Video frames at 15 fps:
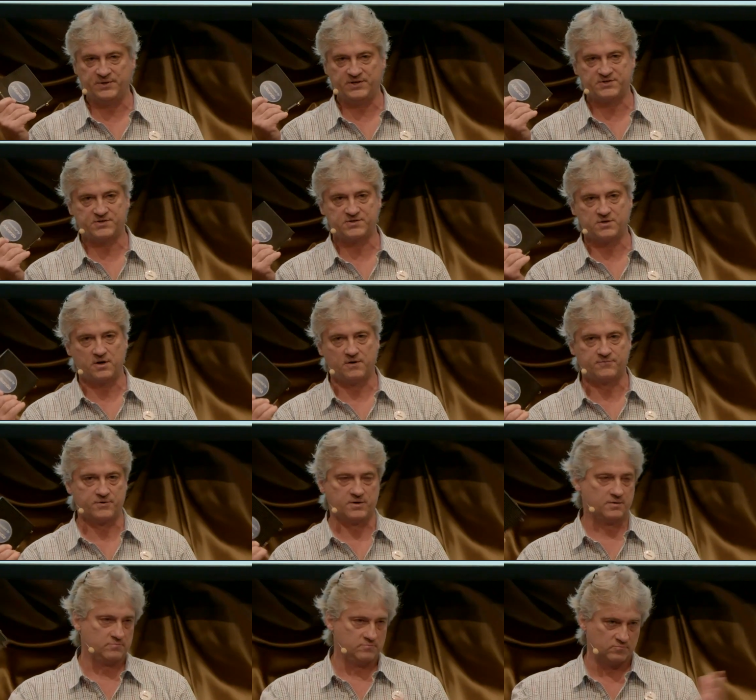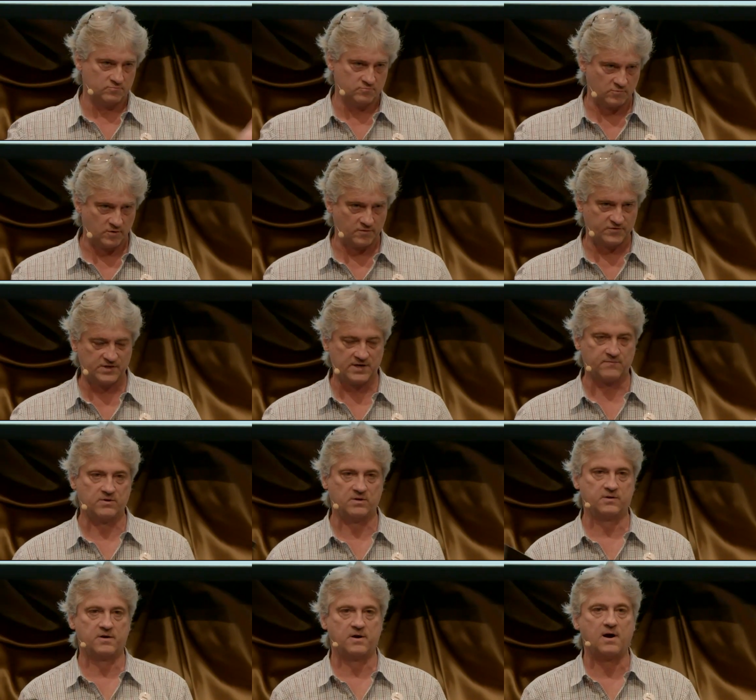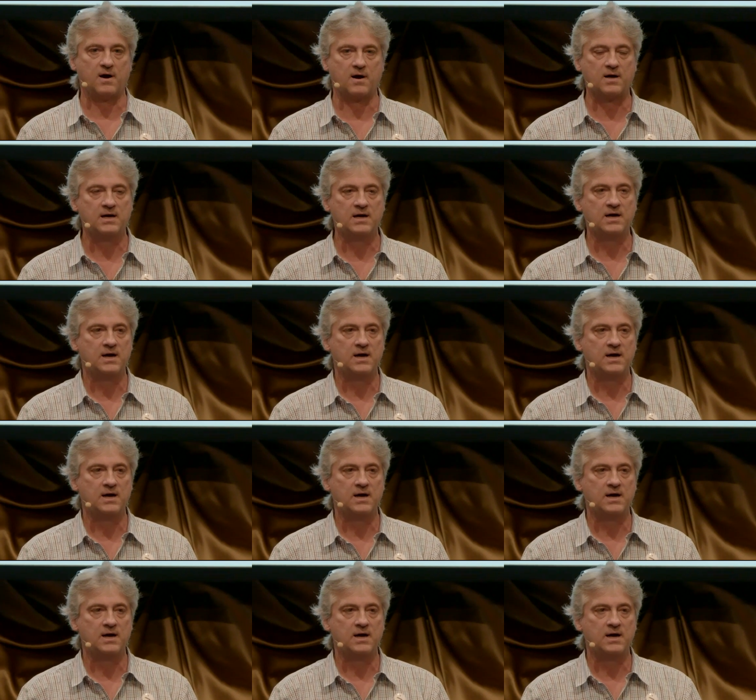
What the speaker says: piece of software, of several there are,